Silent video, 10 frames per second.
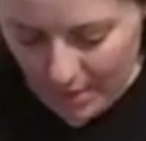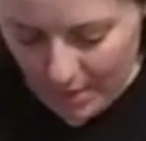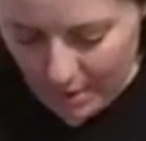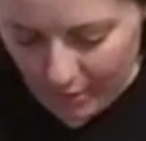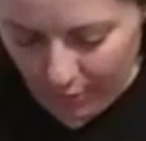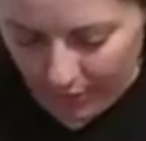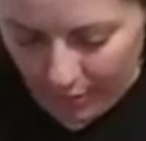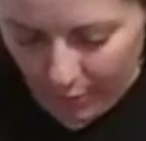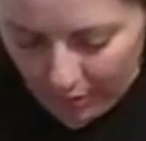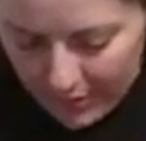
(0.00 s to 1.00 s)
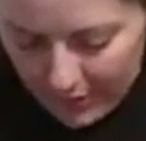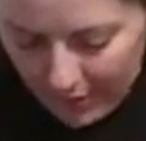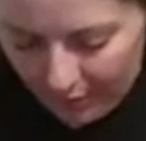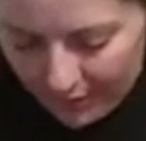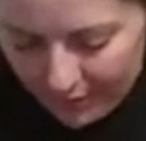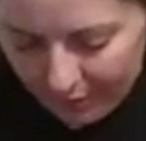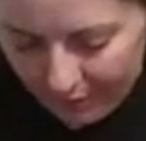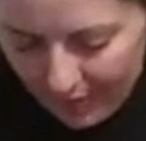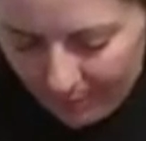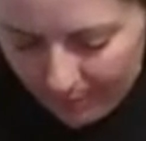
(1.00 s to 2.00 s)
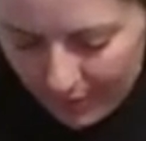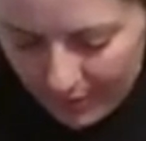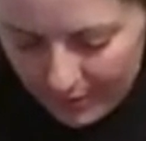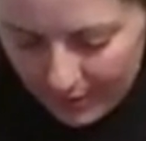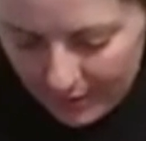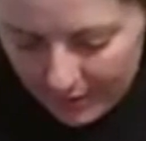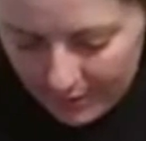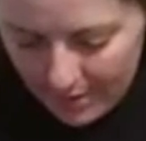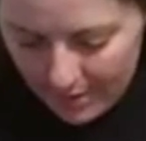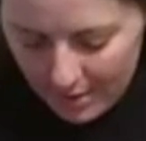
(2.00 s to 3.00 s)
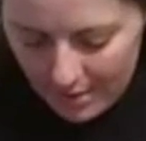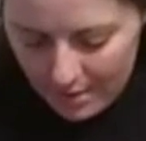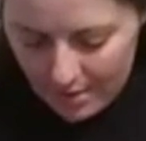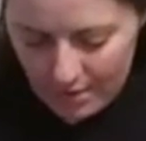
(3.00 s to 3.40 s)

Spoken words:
can really work together as a family to get this done.